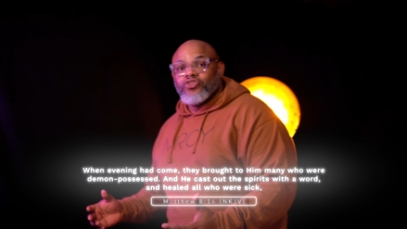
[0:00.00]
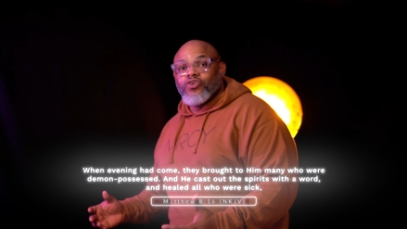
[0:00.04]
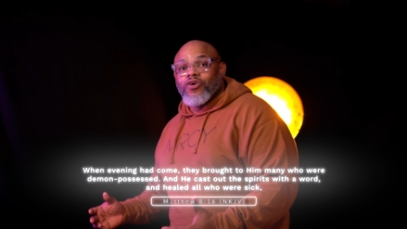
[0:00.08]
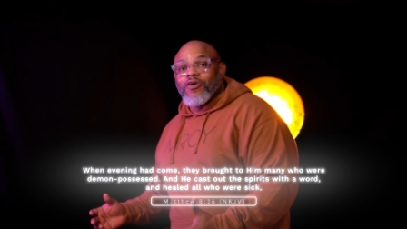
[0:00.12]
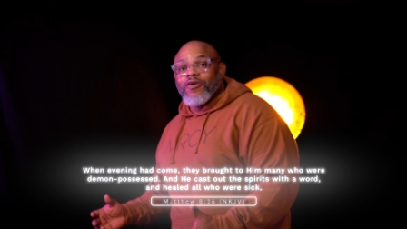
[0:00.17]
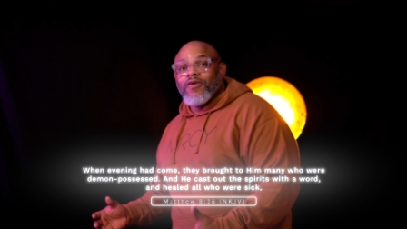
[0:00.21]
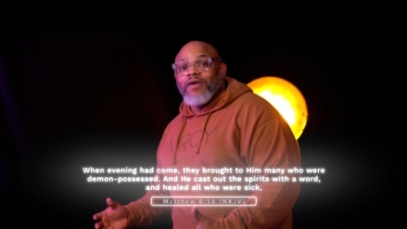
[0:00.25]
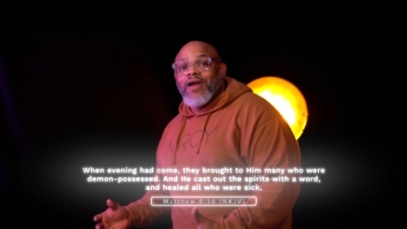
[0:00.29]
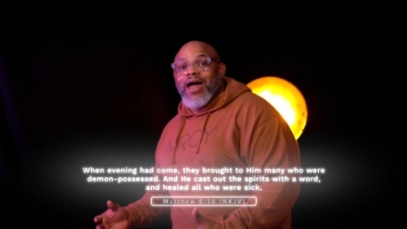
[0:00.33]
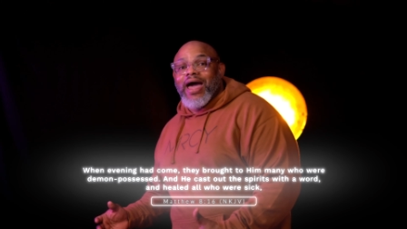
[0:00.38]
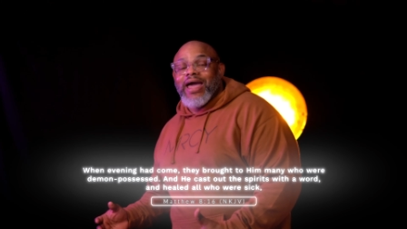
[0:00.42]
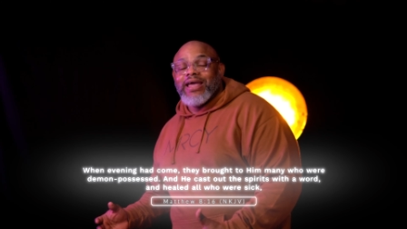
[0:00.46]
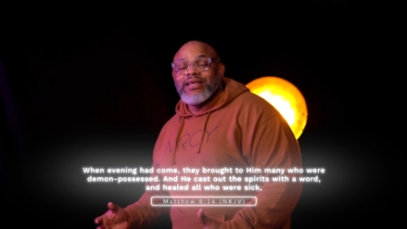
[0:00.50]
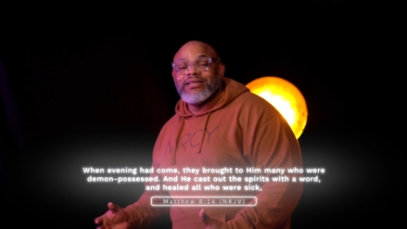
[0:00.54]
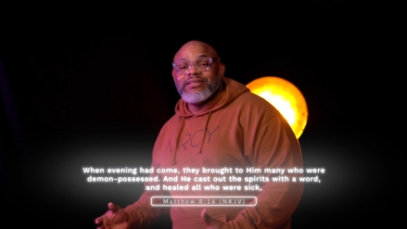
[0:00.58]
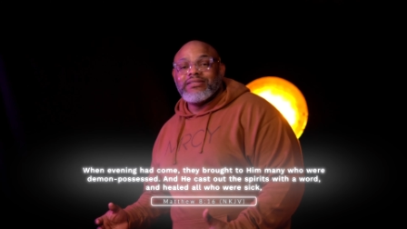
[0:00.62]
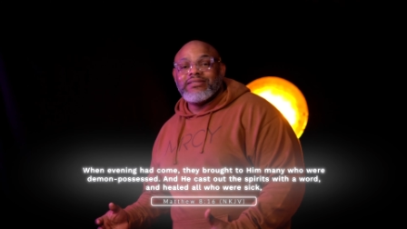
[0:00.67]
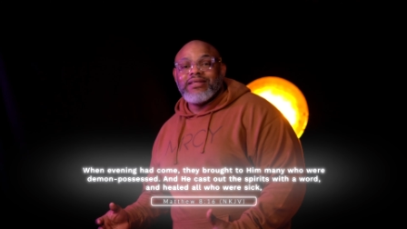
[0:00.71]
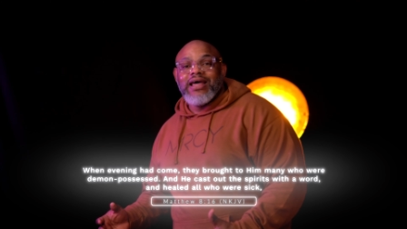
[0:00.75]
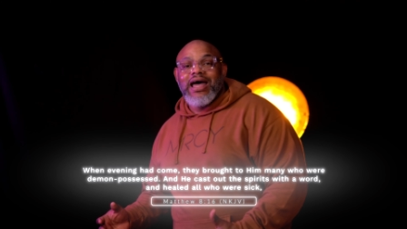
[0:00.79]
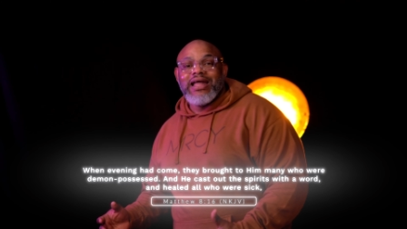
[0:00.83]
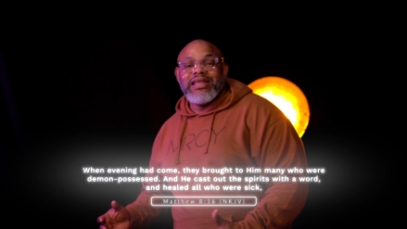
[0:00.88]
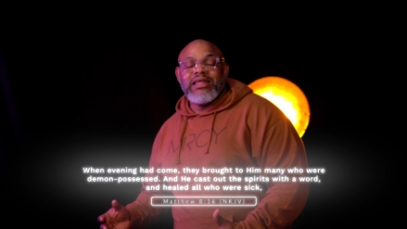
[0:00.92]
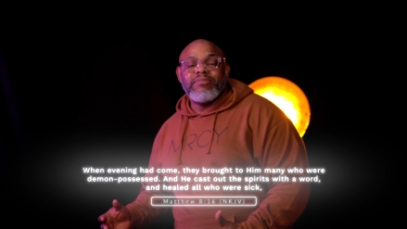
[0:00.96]
to
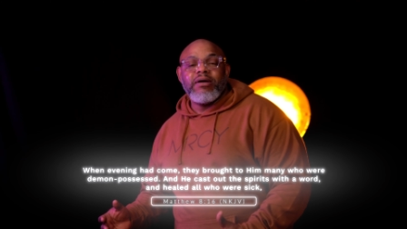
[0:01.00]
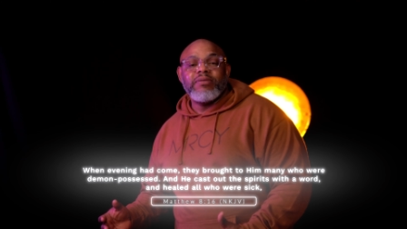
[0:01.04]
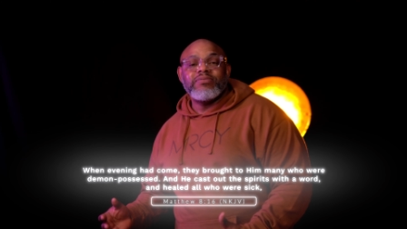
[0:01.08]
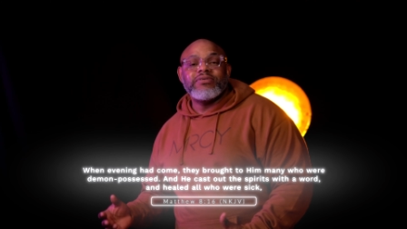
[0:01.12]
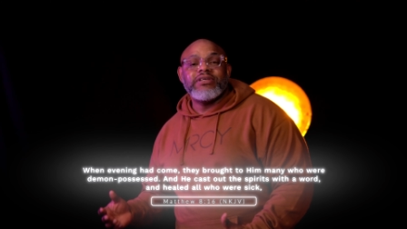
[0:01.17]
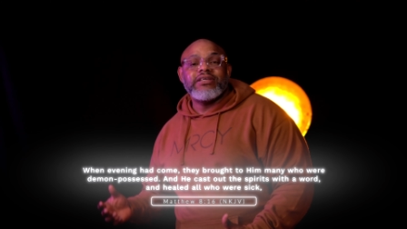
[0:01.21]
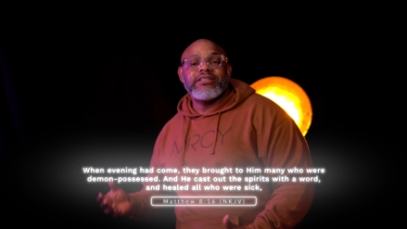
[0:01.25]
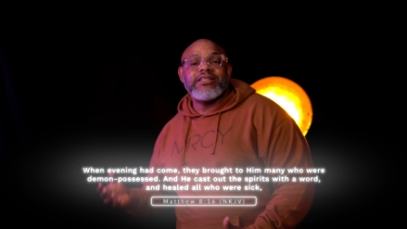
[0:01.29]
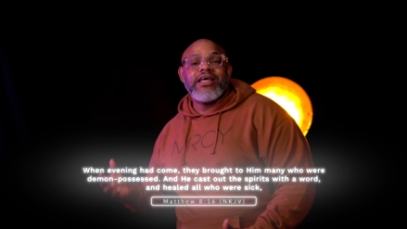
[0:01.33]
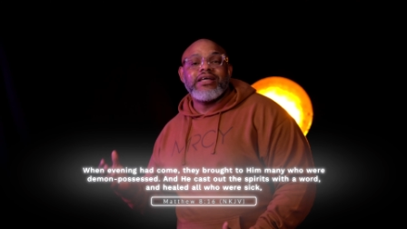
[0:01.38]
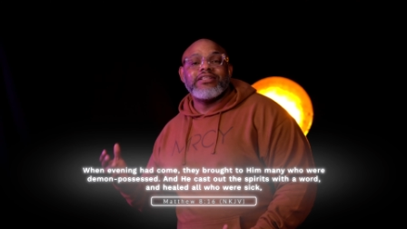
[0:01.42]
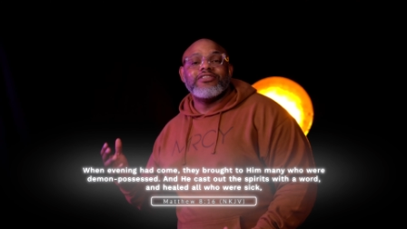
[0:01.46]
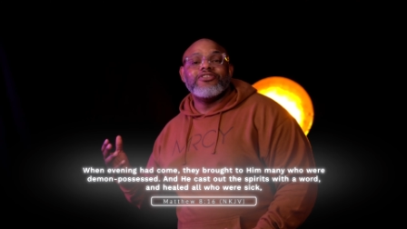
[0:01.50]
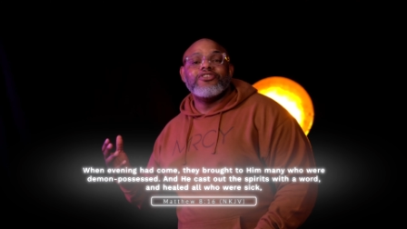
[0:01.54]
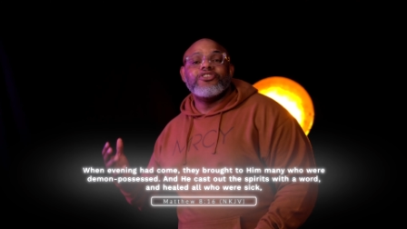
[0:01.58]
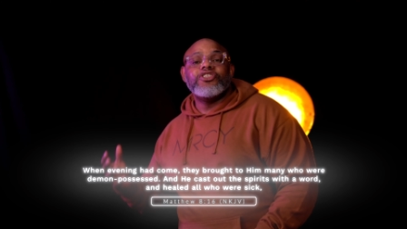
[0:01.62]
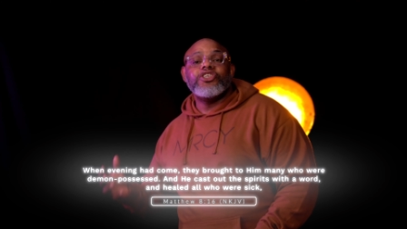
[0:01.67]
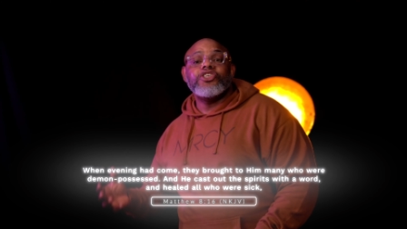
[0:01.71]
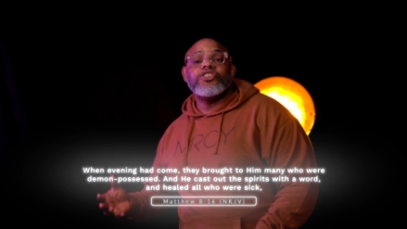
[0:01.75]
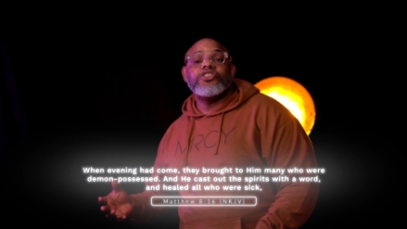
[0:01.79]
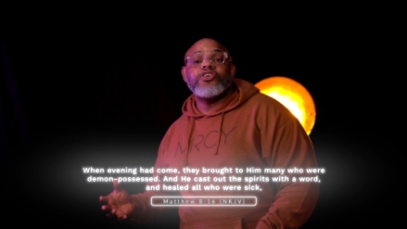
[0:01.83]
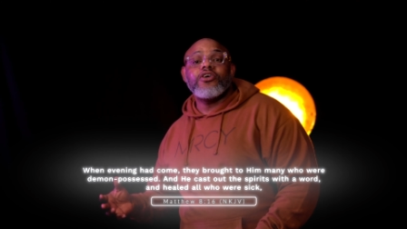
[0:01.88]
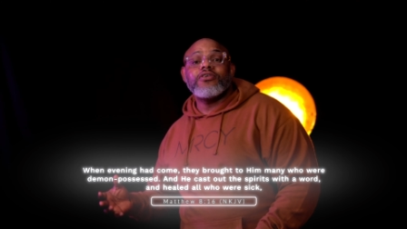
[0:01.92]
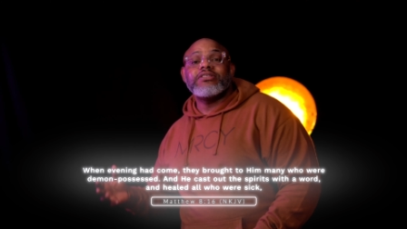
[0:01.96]
Christ, and the Bible says that
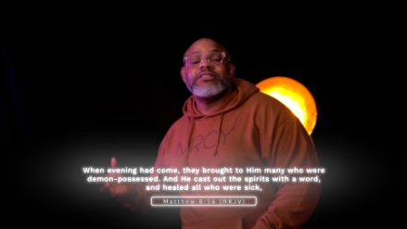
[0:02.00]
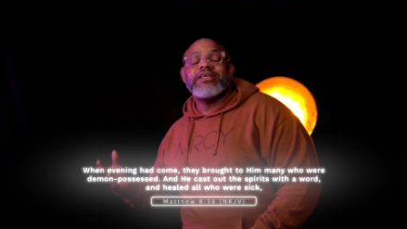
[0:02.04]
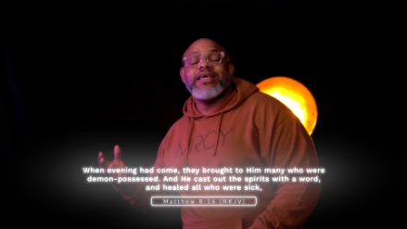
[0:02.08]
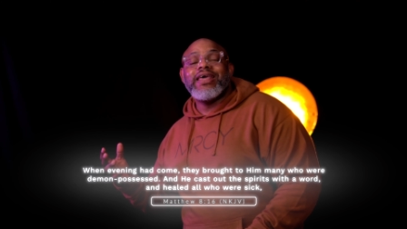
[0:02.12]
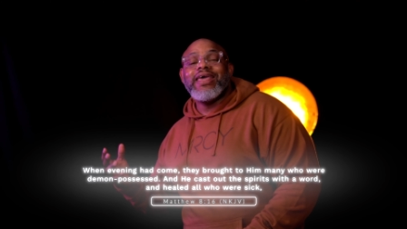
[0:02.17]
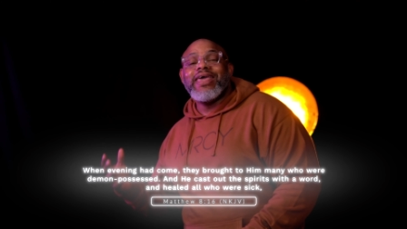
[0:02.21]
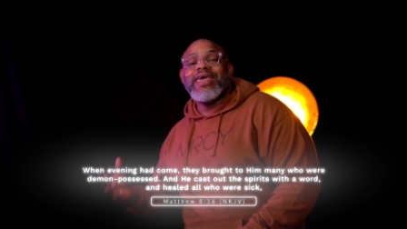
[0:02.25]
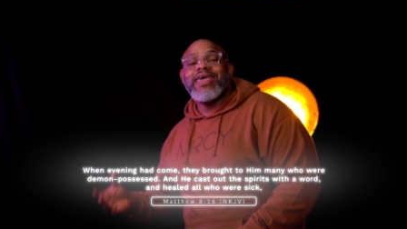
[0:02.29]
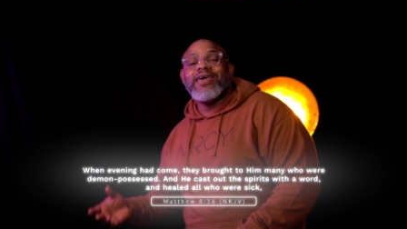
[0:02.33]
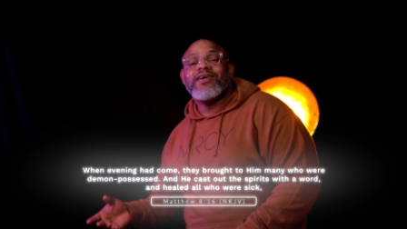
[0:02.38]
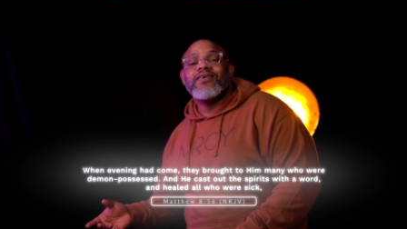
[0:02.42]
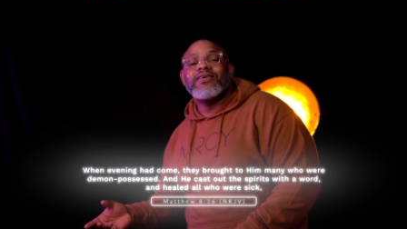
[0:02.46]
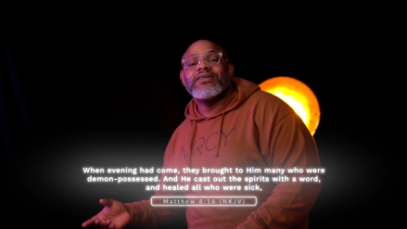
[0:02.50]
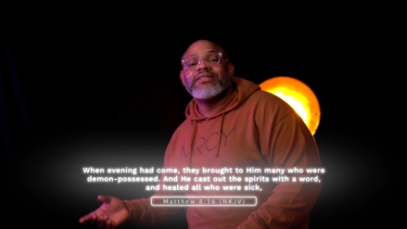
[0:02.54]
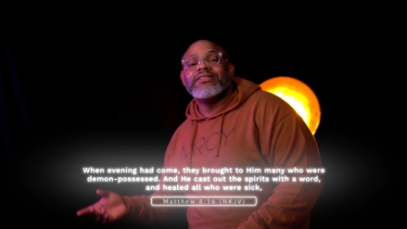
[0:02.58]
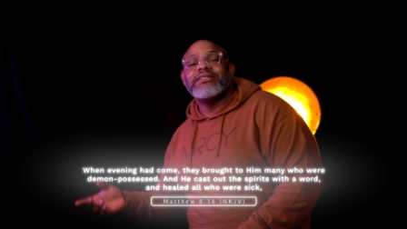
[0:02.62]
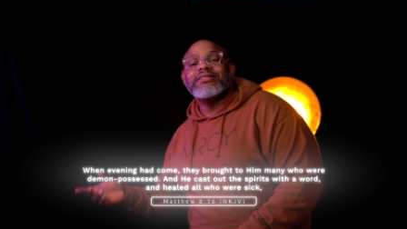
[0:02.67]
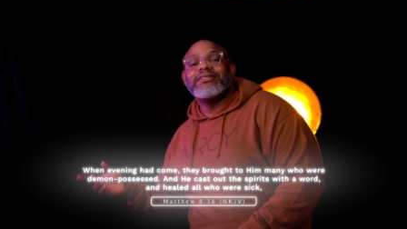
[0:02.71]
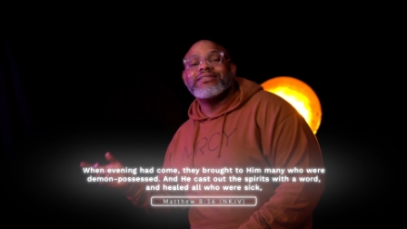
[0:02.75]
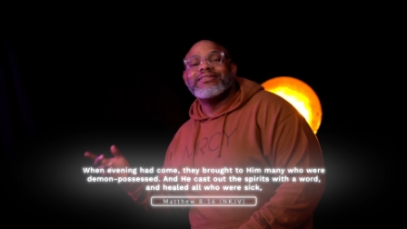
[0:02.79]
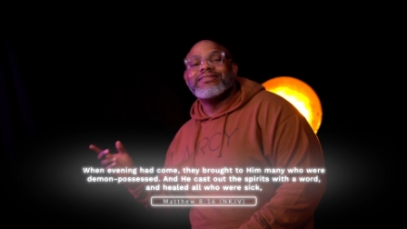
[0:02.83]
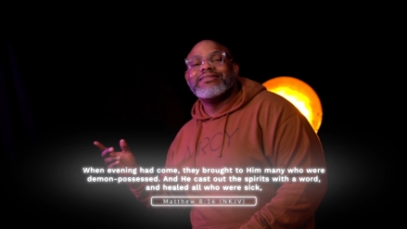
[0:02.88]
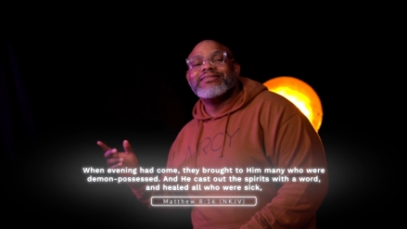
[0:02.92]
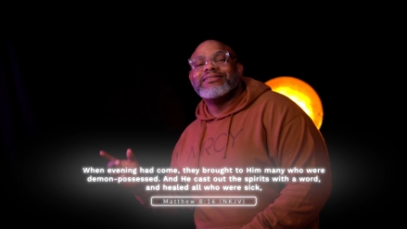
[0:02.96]
Jesus
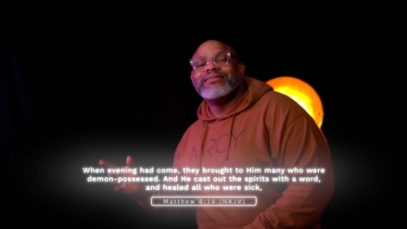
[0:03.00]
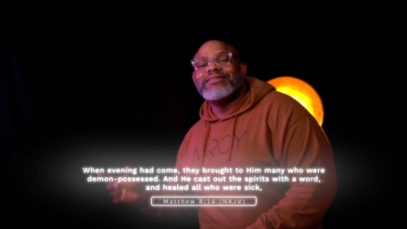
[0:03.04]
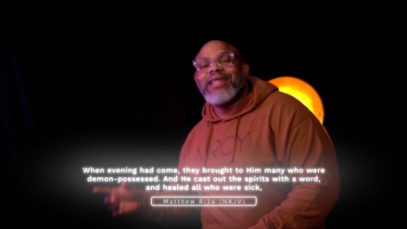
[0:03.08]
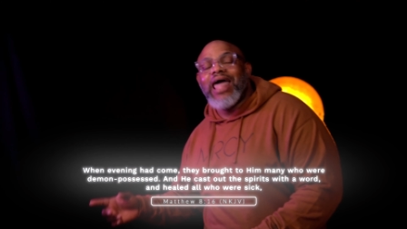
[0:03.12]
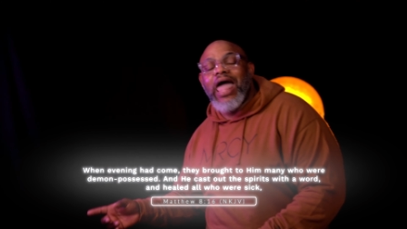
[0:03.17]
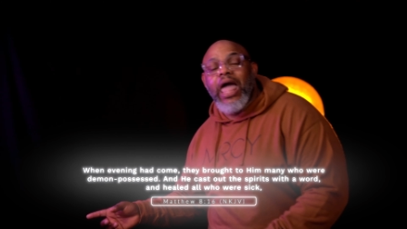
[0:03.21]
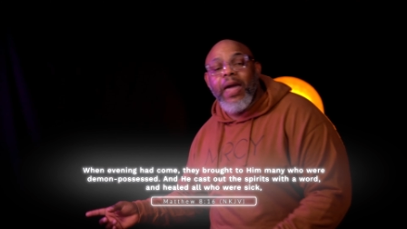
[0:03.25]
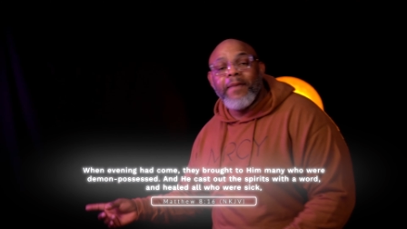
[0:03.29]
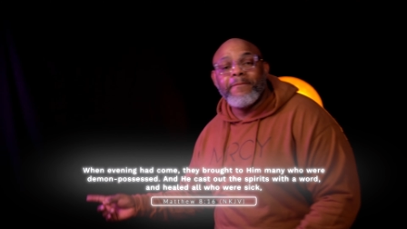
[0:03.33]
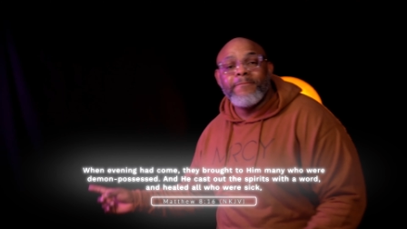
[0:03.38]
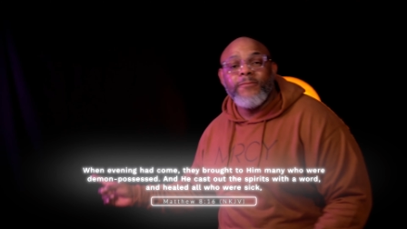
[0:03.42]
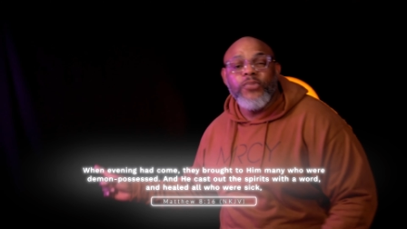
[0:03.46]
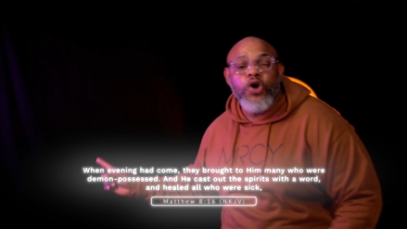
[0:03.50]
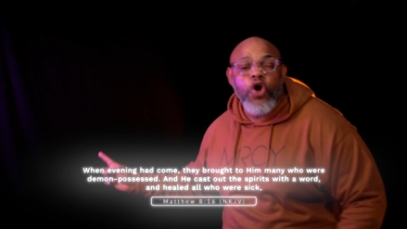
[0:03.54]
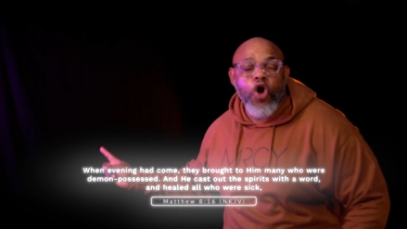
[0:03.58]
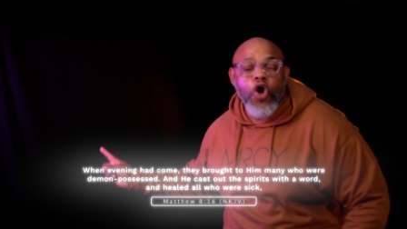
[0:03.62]
healed them